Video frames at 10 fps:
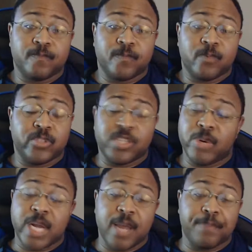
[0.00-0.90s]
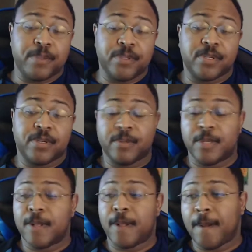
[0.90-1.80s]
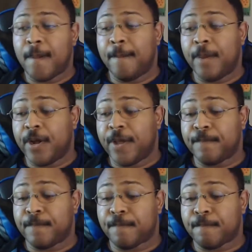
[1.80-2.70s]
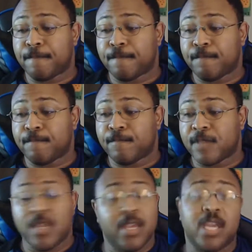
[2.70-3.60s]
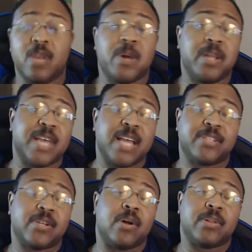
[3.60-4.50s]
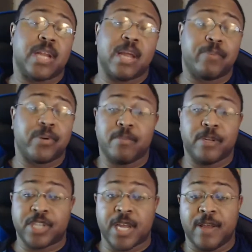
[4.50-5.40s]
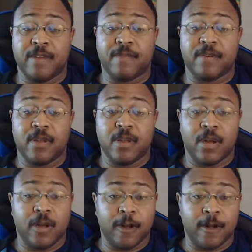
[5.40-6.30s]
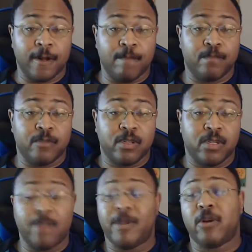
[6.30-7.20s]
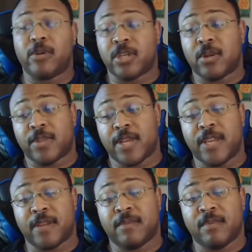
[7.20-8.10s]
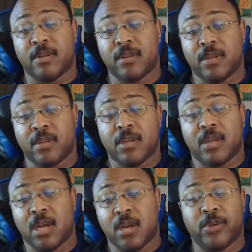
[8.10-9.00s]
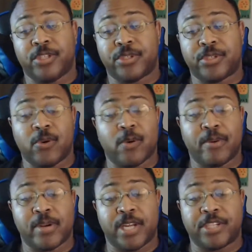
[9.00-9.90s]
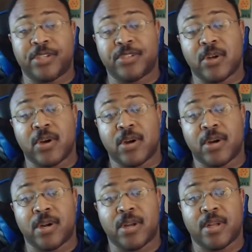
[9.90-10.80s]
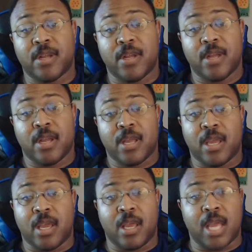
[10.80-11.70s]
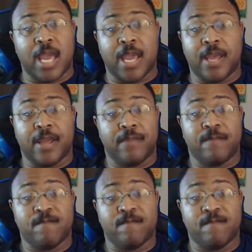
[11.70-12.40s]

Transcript: We'll see what happens. But anyway, that's all that I pretty much have. Let me know what y'all think, what your score predictions are. And,